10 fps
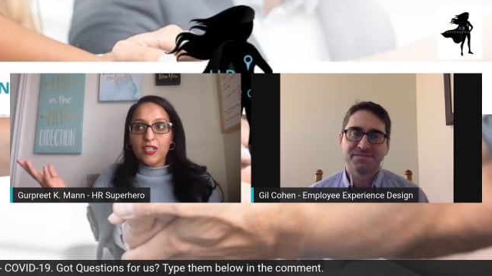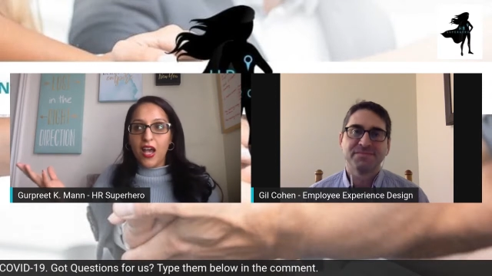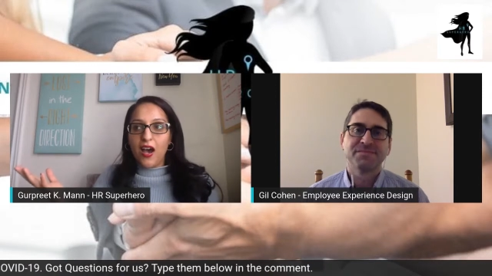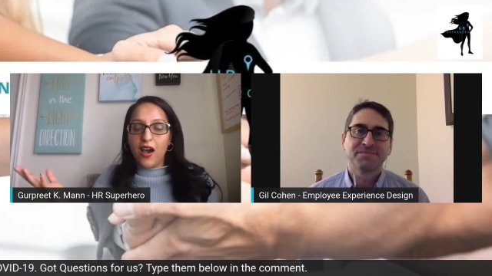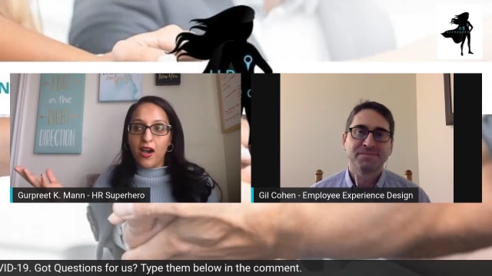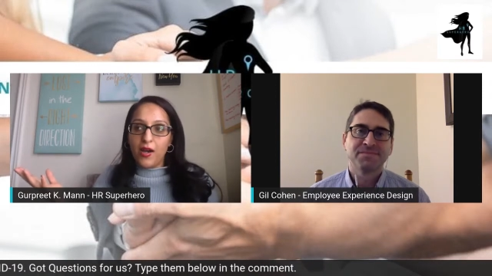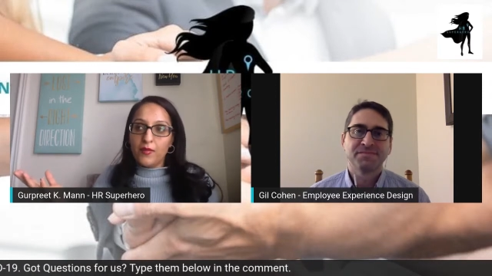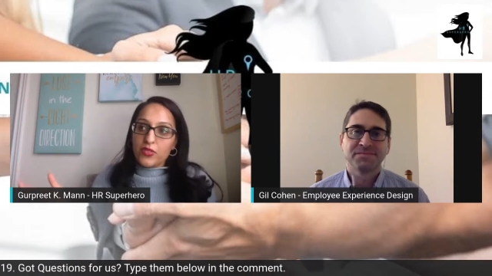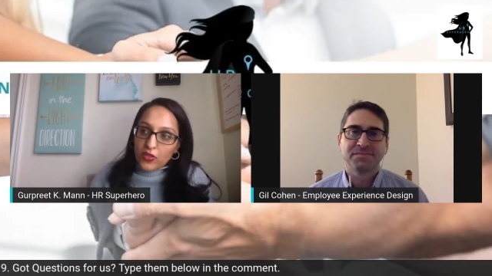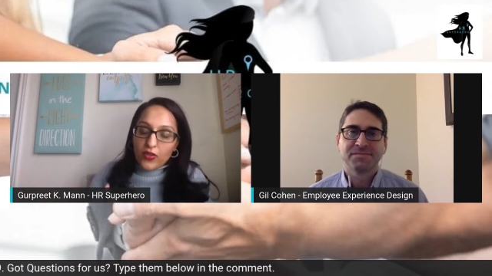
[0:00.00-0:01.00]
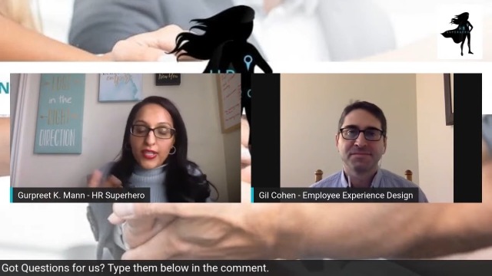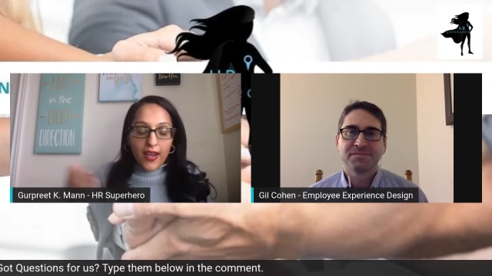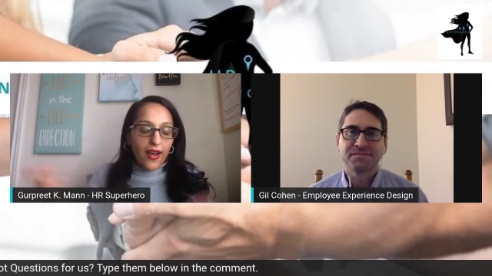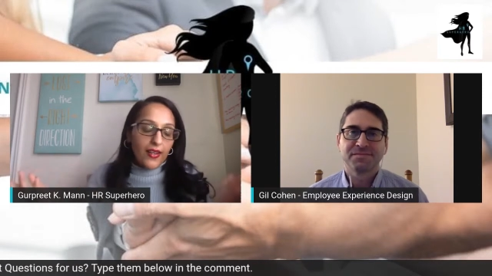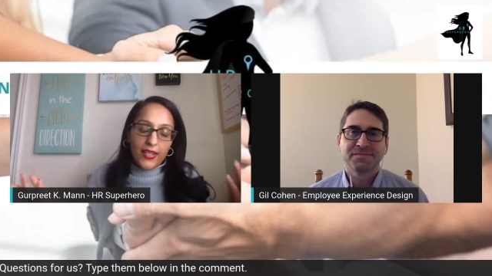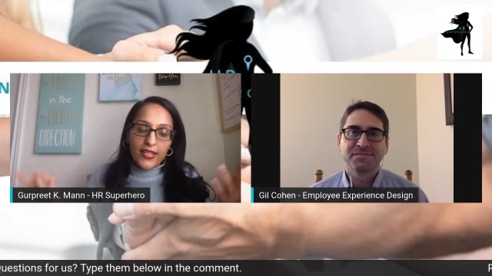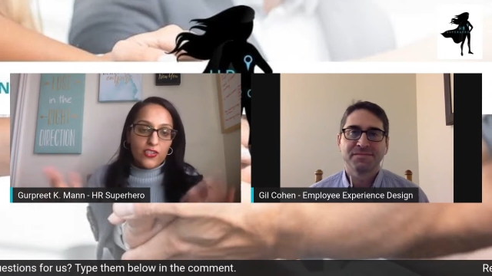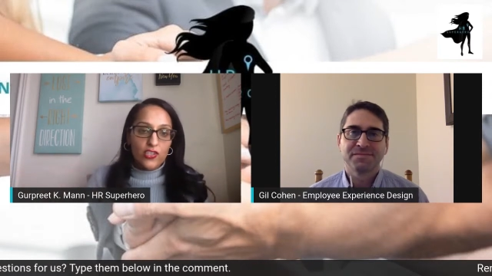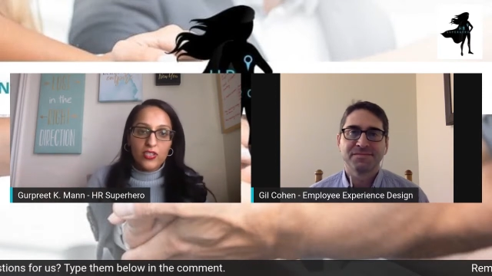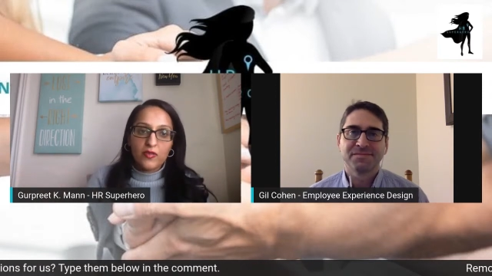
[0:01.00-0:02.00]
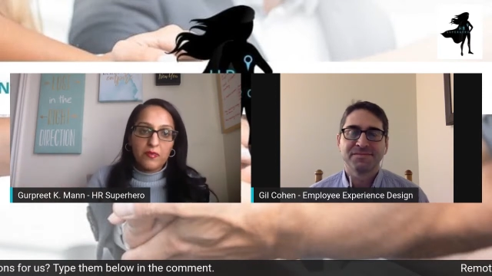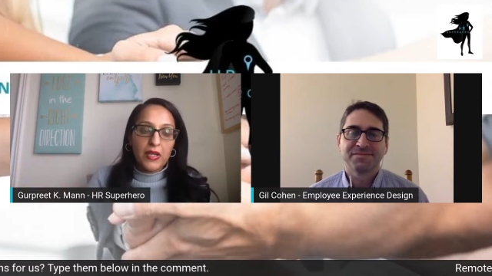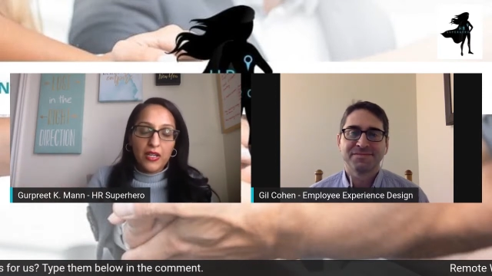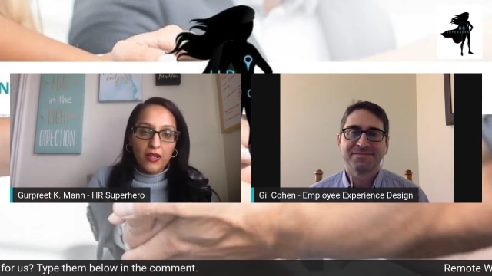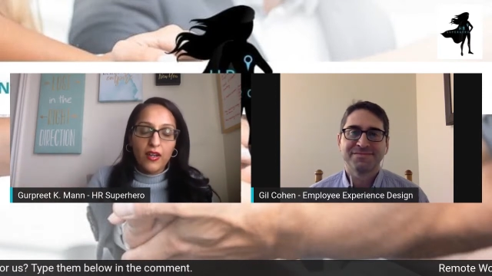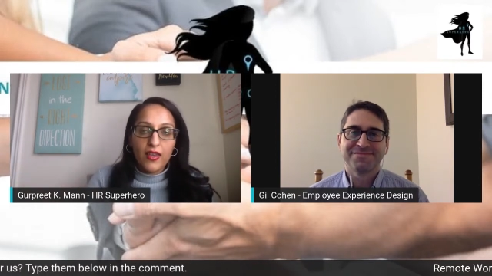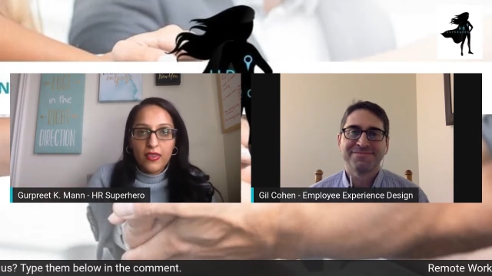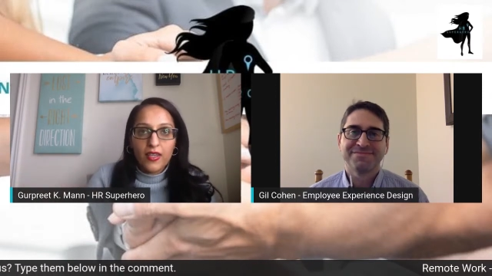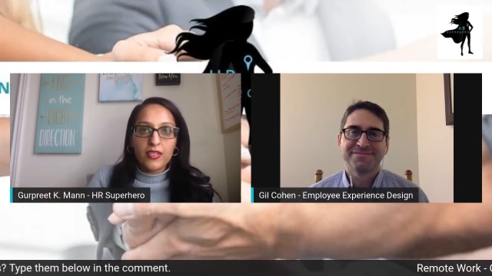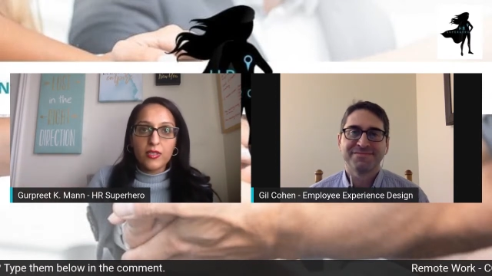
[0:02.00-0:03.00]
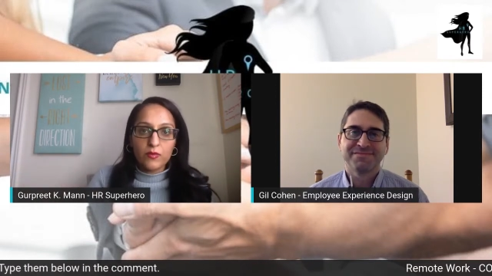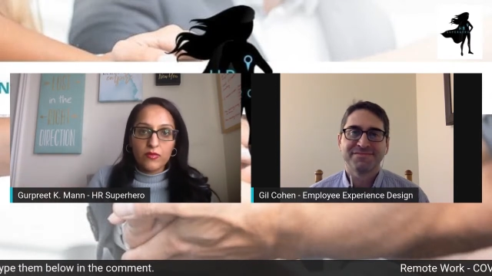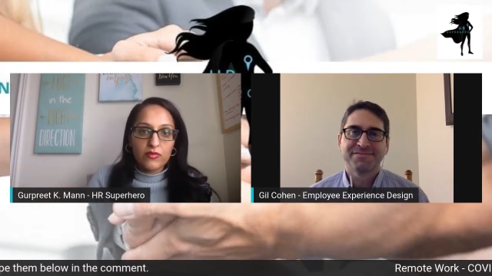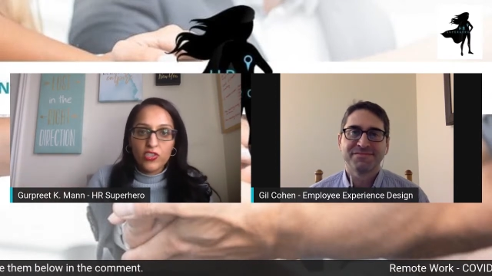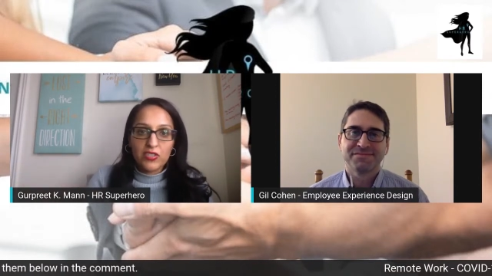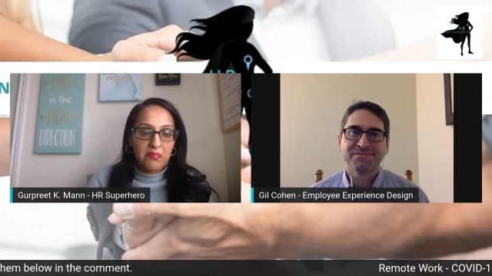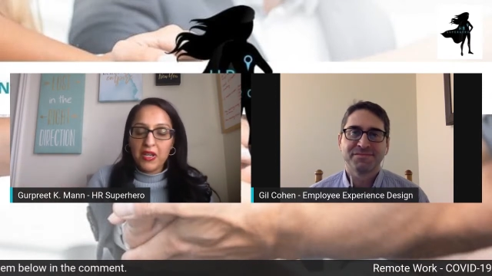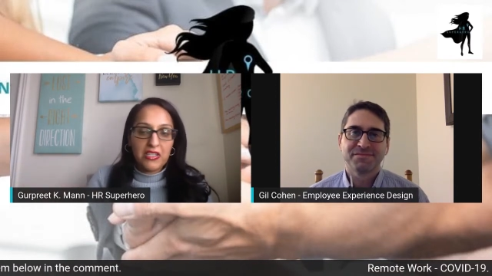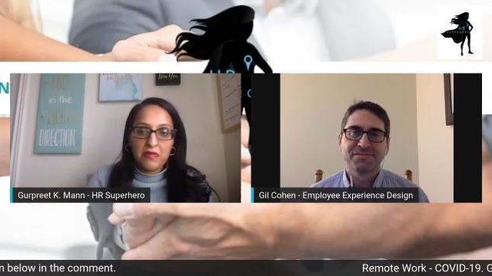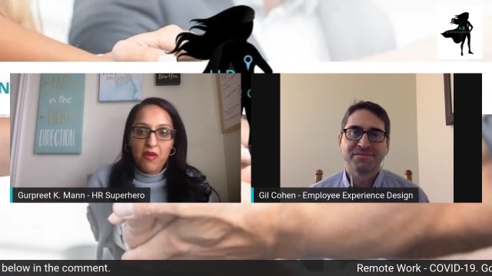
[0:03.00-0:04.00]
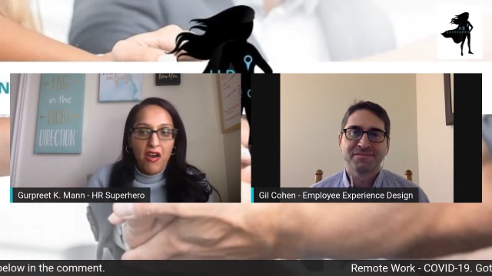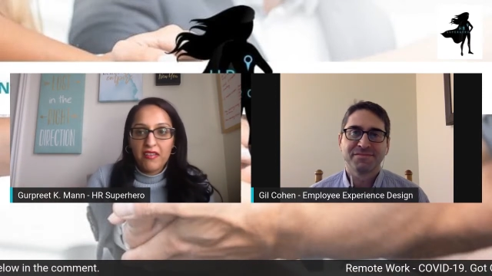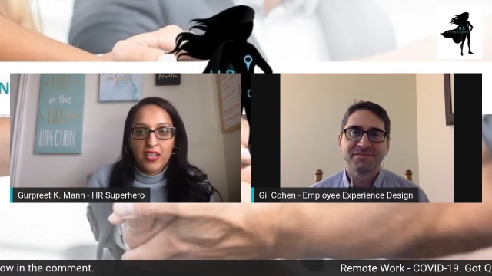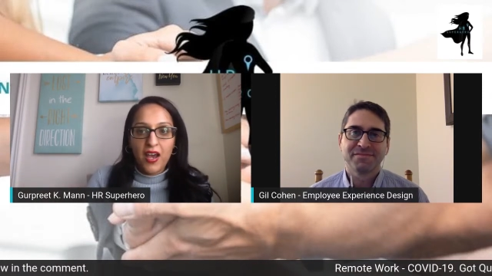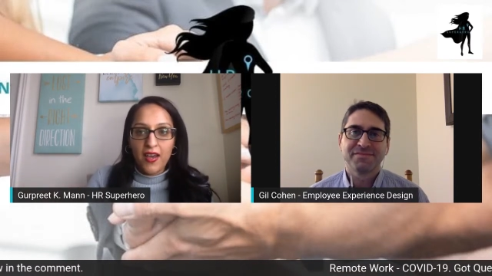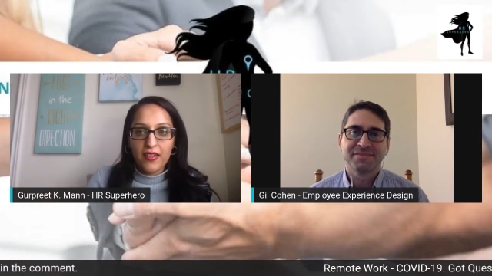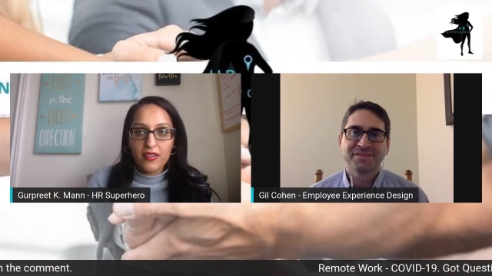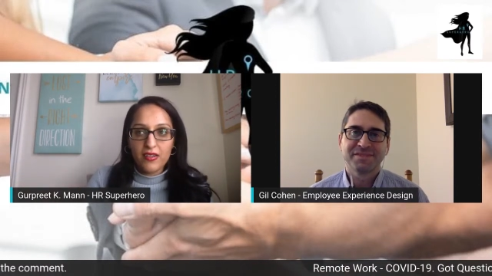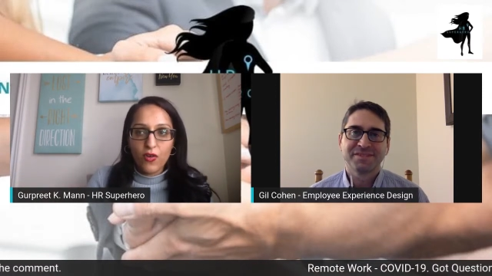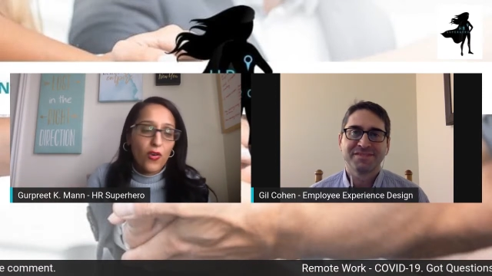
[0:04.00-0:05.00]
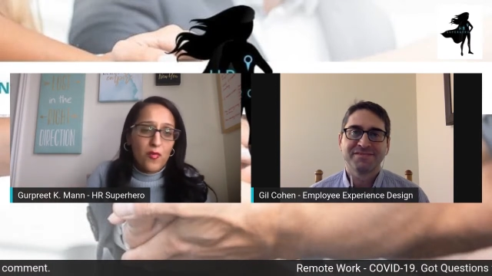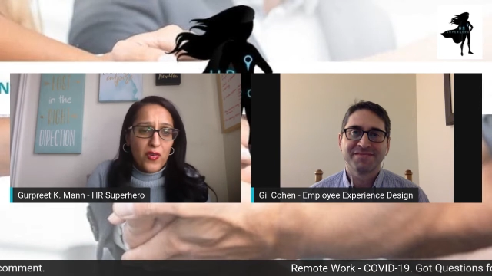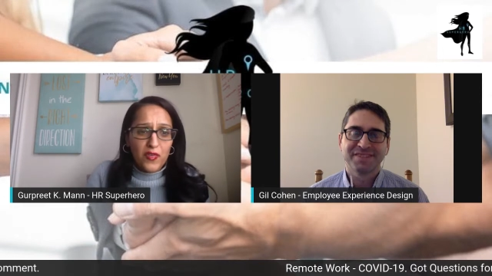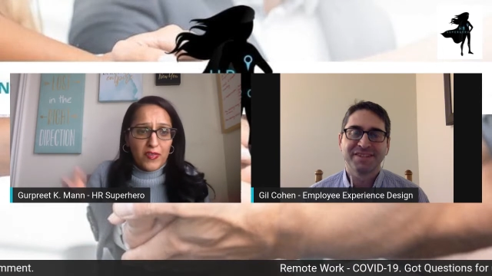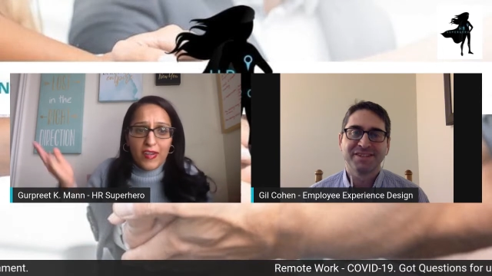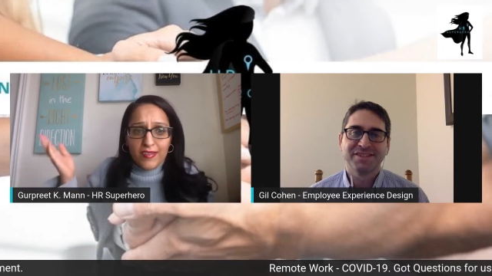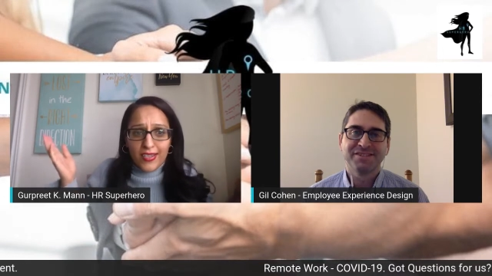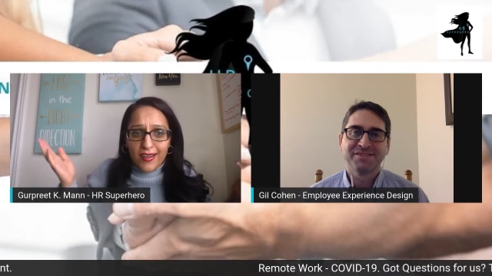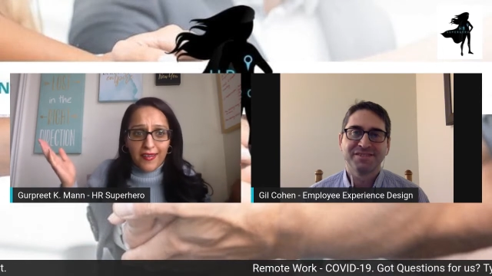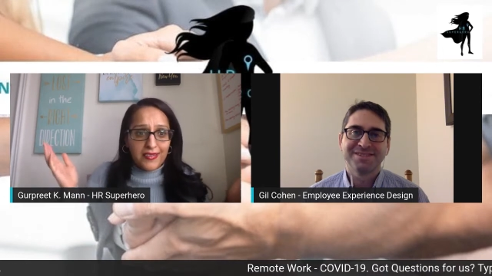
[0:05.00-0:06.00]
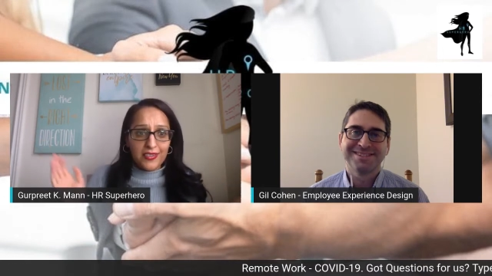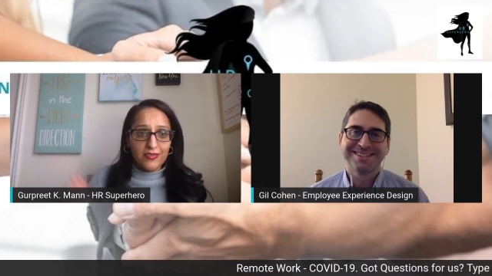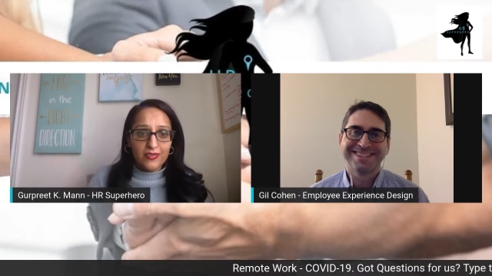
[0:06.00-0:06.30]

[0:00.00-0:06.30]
Speaker 1: um so yeah like just pick a i think it's just pick a spot that or move around like i do